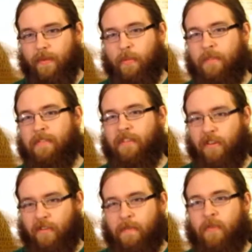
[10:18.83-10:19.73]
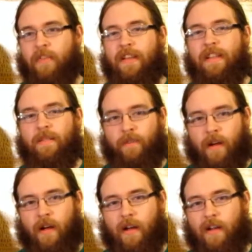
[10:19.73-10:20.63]
with the mysterious music and the
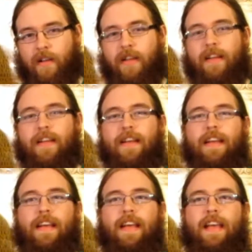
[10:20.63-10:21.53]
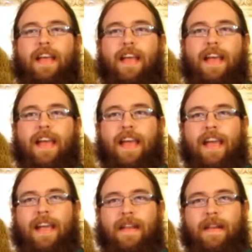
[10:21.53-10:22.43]
fog,
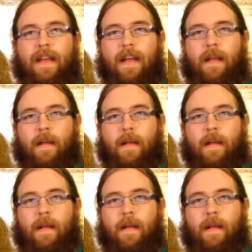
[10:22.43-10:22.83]
and